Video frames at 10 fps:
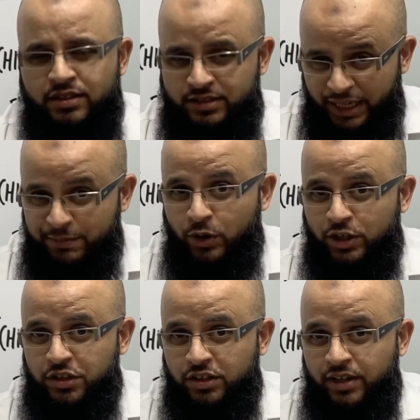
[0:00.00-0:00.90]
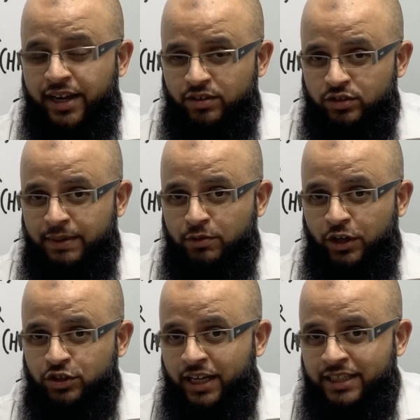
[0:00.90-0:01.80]
Same question, right? Same
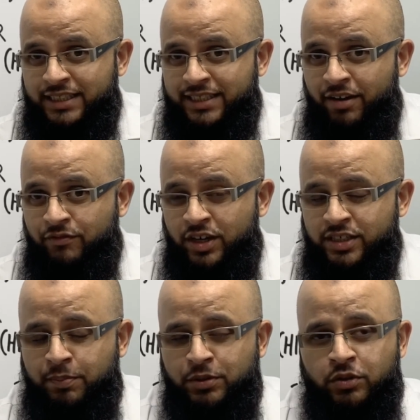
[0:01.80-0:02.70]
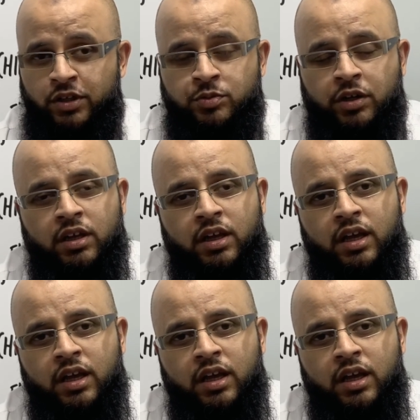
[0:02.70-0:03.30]
question as I said in the first episode as well.